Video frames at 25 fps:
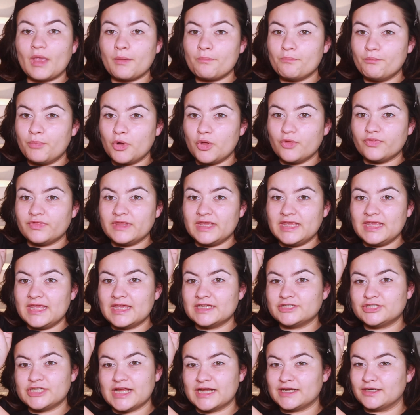But the
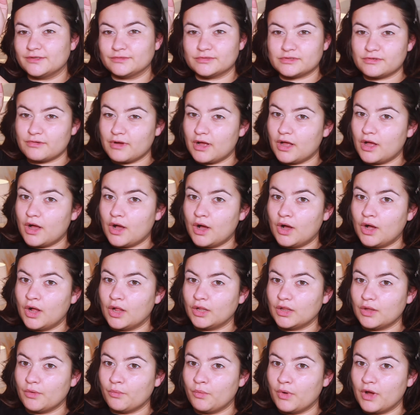shadows
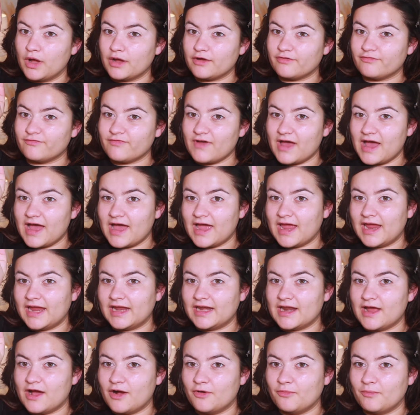all work
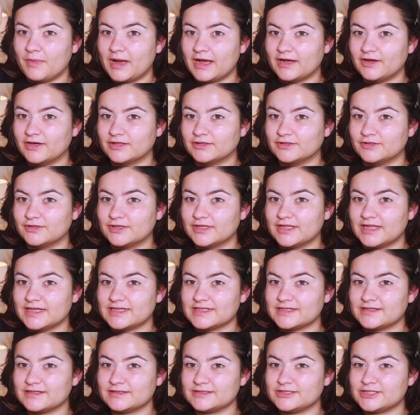fine. Oh my god, look at
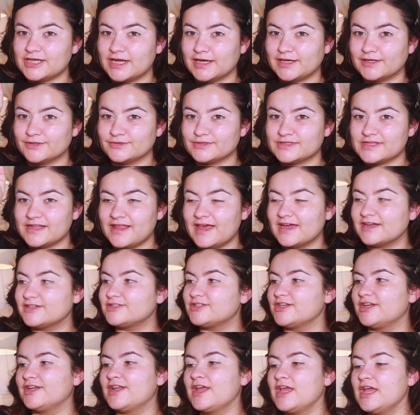that shadow
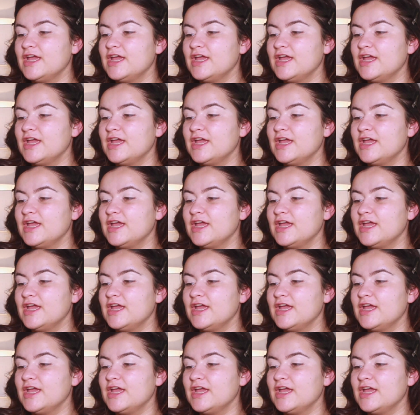selection.